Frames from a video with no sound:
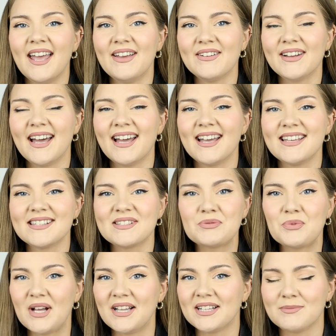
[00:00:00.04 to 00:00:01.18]
Hey guys,
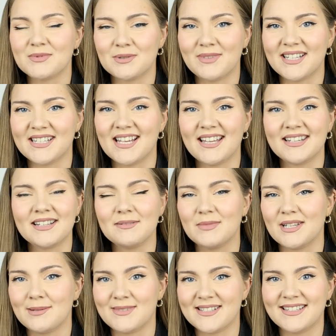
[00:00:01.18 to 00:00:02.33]
welcome to my channel.
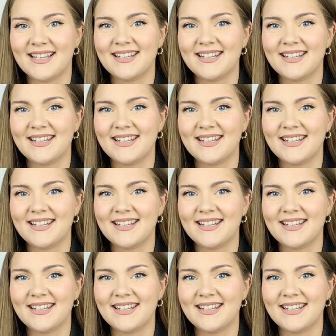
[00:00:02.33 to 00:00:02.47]
My name is